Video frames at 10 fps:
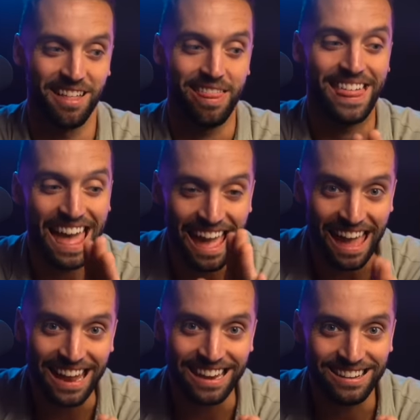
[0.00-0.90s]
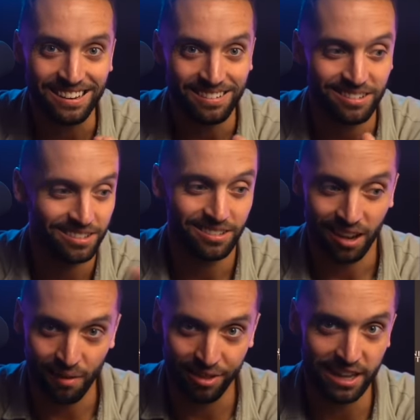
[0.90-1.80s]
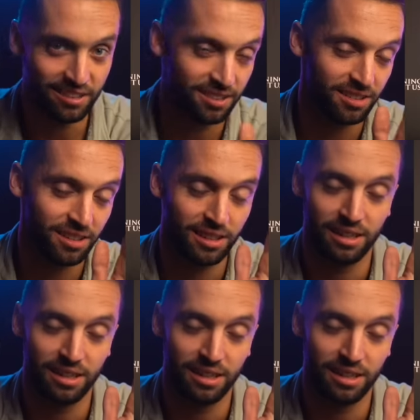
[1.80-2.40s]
The end of this